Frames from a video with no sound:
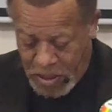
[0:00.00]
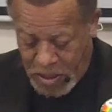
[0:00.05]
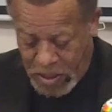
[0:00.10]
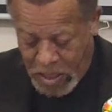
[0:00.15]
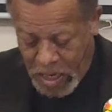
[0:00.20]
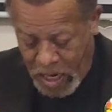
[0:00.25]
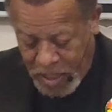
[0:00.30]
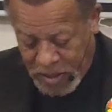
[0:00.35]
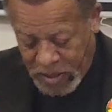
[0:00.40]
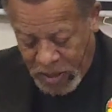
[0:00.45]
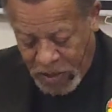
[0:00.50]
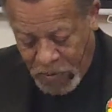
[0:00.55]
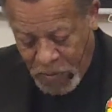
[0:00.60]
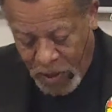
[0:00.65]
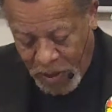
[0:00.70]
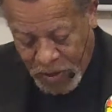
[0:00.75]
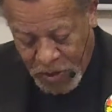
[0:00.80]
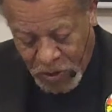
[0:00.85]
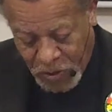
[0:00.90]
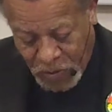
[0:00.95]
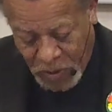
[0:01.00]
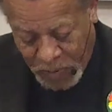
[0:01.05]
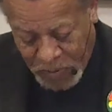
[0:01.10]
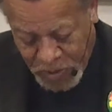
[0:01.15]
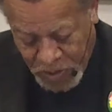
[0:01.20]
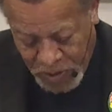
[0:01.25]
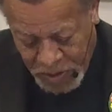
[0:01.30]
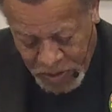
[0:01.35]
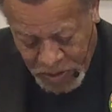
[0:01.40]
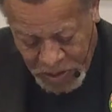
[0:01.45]
Constantly throughout
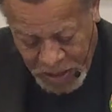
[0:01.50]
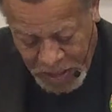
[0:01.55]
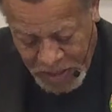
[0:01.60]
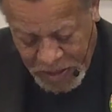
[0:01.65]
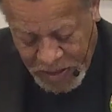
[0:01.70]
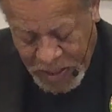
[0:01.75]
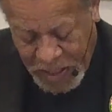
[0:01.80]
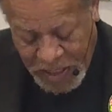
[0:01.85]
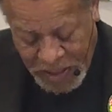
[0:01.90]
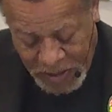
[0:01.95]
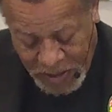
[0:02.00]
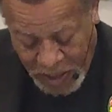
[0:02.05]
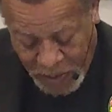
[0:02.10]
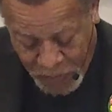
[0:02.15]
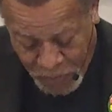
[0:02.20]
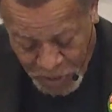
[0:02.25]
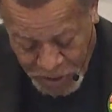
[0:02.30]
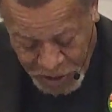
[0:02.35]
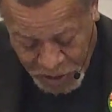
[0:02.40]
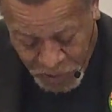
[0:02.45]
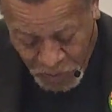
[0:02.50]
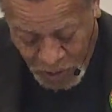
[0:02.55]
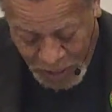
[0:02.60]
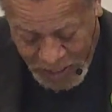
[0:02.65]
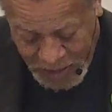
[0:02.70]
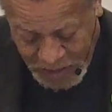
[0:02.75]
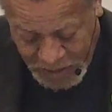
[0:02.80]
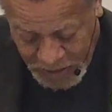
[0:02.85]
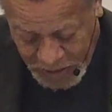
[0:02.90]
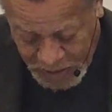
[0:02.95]
scripture it says that they preach
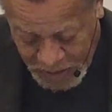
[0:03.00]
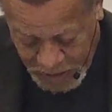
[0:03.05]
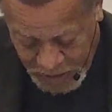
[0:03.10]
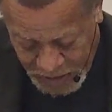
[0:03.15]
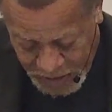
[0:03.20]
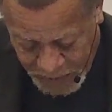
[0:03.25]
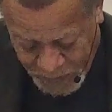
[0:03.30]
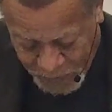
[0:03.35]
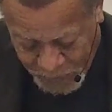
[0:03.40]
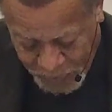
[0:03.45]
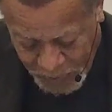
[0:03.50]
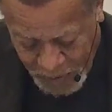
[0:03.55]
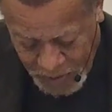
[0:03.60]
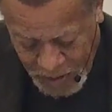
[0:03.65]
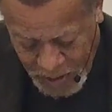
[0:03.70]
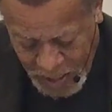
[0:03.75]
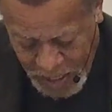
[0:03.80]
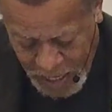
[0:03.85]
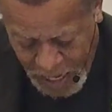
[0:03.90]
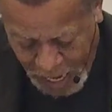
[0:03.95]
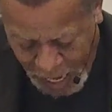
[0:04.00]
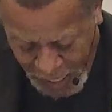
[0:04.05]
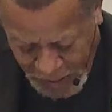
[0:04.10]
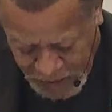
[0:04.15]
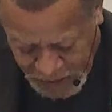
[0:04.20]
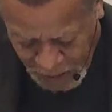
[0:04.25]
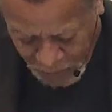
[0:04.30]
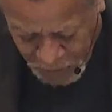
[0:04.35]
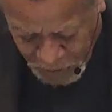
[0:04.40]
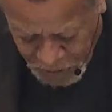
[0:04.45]
Christ unto them.
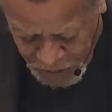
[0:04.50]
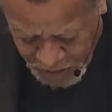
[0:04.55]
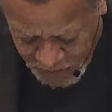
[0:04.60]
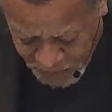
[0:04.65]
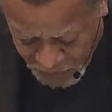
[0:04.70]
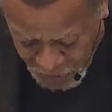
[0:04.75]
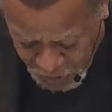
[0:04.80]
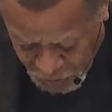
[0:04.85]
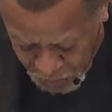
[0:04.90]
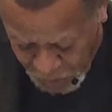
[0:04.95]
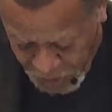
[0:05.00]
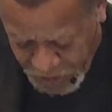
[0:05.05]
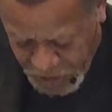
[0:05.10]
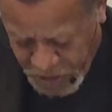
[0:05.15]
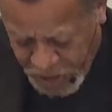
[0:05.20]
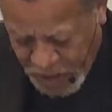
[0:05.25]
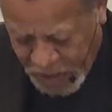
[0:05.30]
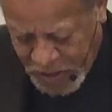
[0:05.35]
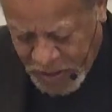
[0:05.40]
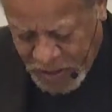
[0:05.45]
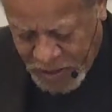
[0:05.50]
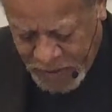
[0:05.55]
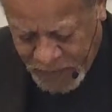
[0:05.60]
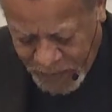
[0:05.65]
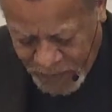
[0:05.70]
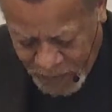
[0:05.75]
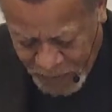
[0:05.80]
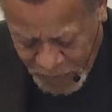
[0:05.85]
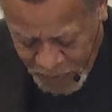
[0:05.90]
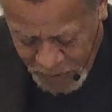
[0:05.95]
Acts chapter 10 verse 36.
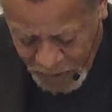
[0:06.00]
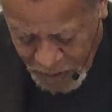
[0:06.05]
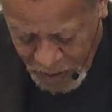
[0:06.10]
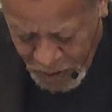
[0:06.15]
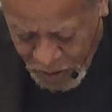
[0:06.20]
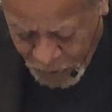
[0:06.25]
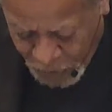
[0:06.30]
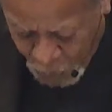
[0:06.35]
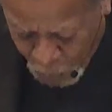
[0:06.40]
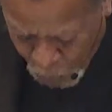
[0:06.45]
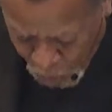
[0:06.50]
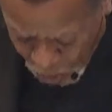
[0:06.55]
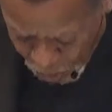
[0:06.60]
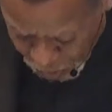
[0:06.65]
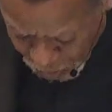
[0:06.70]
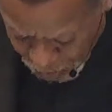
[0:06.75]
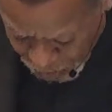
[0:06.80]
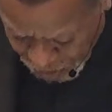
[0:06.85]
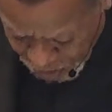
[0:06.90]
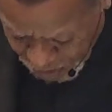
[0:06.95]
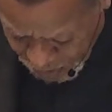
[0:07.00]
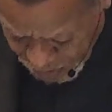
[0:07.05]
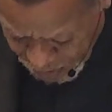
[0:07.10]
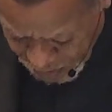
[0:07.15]
The word